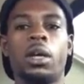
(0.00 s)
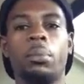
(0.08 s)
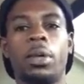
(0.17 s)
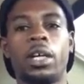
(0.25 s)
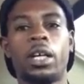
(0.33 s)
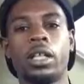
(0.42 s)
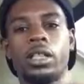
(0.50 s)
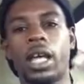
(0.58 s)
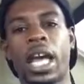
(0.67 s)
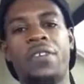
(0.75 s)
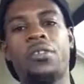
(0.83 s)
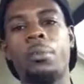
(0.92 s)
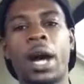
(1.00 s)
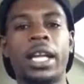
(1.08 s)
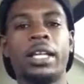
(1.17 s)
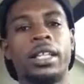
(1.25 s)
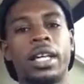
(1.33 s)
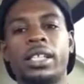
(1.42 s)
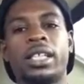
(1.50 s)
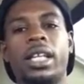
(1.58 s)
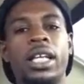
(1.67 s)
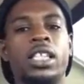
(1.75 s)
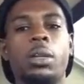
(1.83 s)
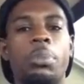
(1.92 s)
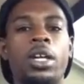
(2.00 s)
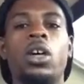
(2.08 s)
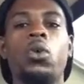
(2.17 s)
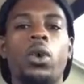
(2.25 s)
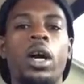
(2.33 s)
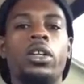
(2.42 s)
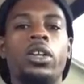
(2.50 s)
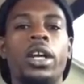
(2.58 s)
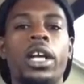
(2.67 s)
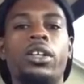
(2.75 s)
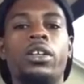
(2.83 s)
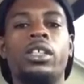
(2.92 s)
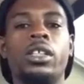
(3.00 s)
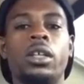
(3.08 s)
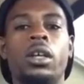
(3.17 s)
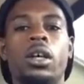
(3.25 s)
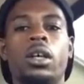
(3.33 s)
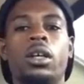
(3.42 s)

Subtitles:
because everybody doesn't need to be around your energy.